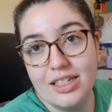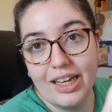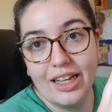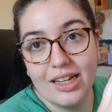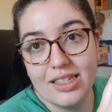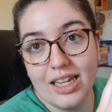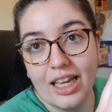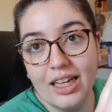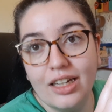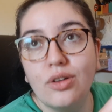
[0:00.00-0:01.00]
die cut
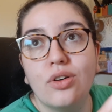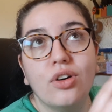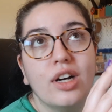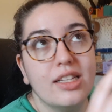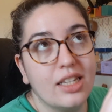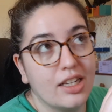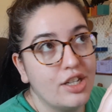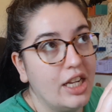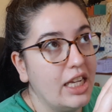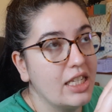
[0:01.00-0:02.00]
sticker or a sticker
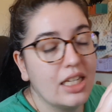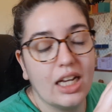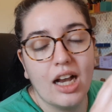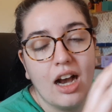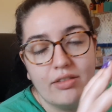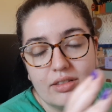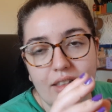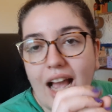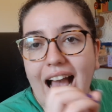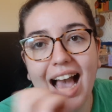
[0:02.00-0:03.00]
sheet.
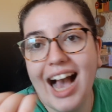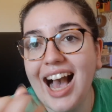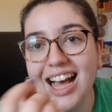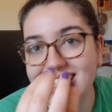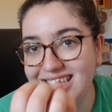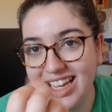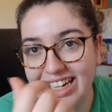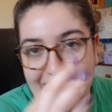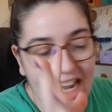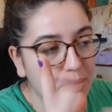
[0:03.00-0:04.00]
I can't decide
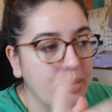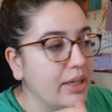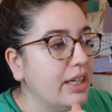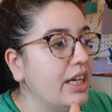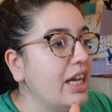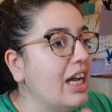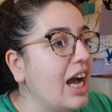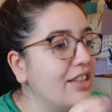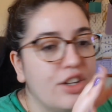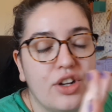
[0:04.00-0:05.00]
yet, but I
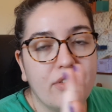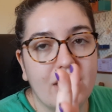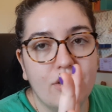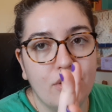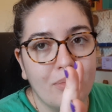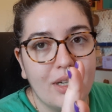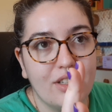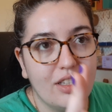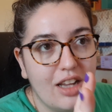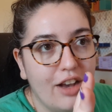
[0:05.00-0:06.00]
don't know if that's too much
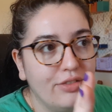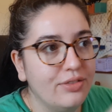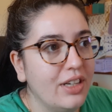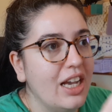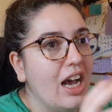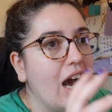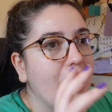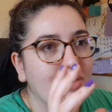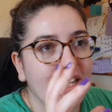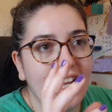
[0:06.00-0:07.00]
stuff.
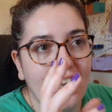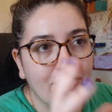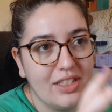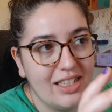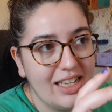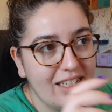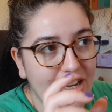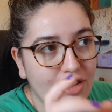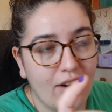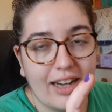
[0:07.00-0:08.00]
I'm going to have to sit
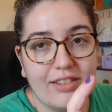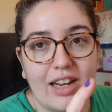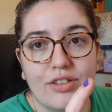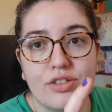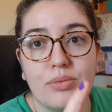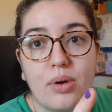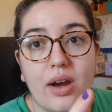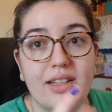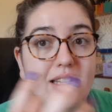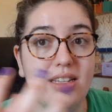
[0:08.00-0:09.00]
down, crack down some
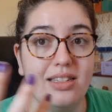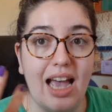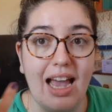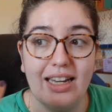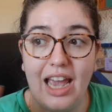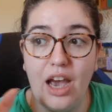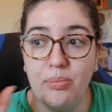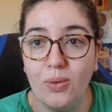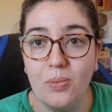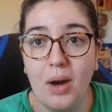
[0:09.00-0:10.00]
prices and get a
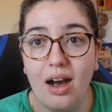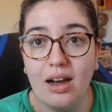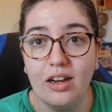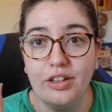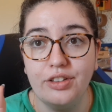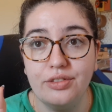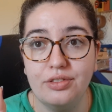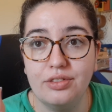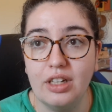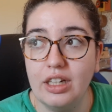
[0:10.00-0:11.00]
ballpark
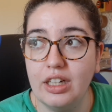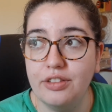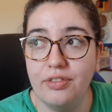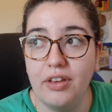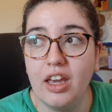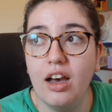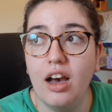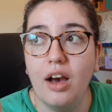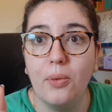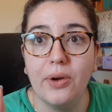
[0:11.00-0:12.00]
of a figure
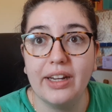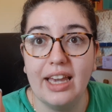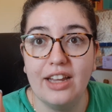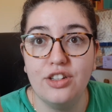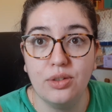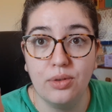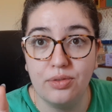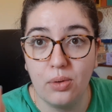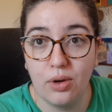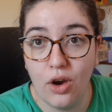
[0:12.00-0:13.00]
I want to get to of
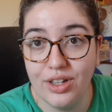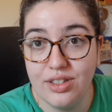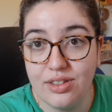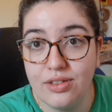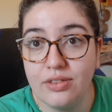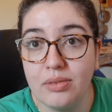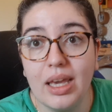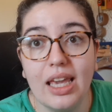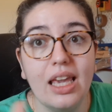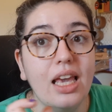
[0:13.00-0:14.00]
what costs for
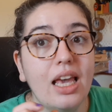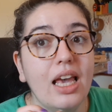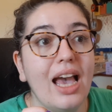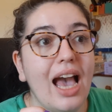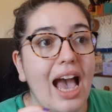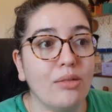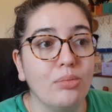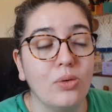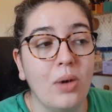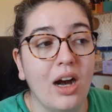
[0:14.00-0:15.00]
me and
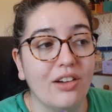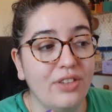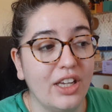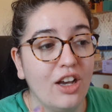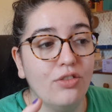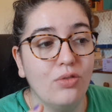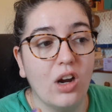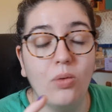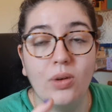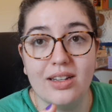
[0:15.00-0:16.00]
ballpark figure of what
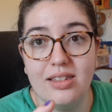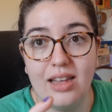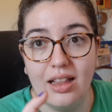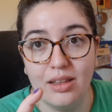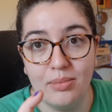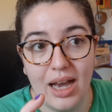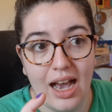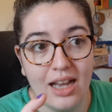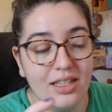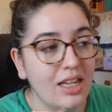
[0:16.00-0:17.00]
I want to sell them
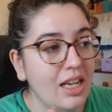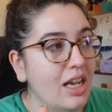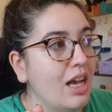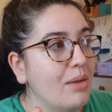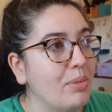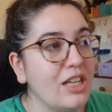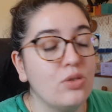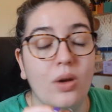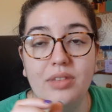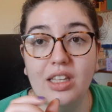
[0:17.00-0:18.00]
at. But that's
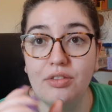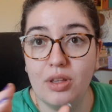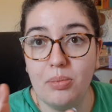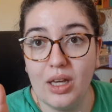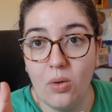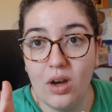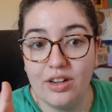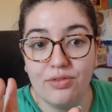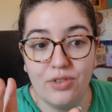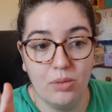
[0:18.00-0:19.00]
what I'm thinking for the bigger one,
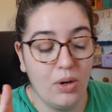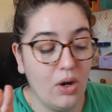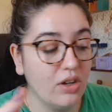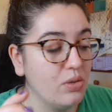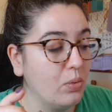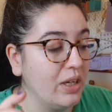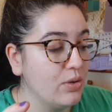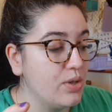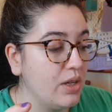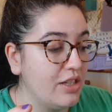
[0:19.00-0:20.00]
for the box. We
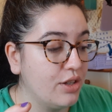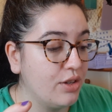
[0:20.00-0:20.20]
also need to